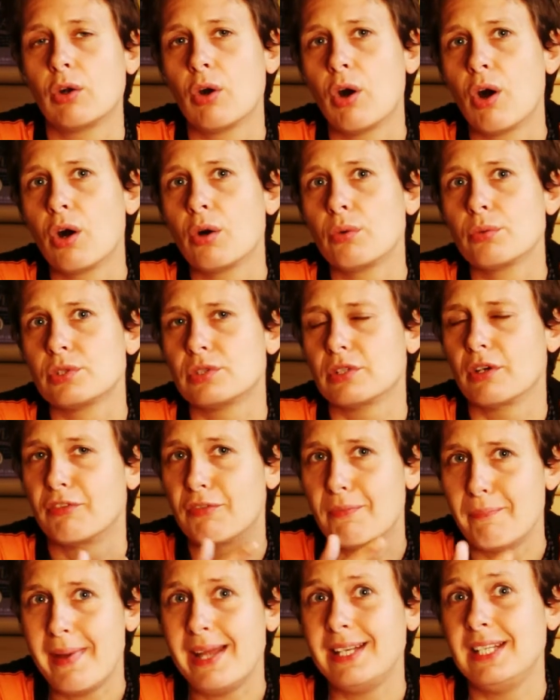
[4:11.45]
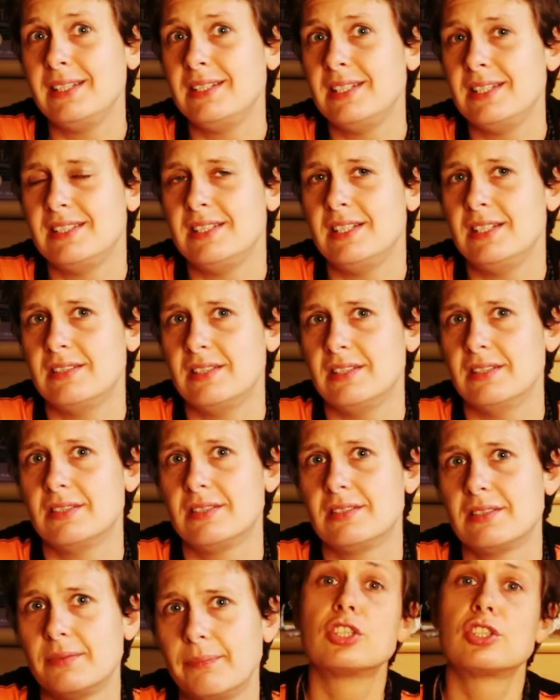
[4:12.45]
cause of many diseases.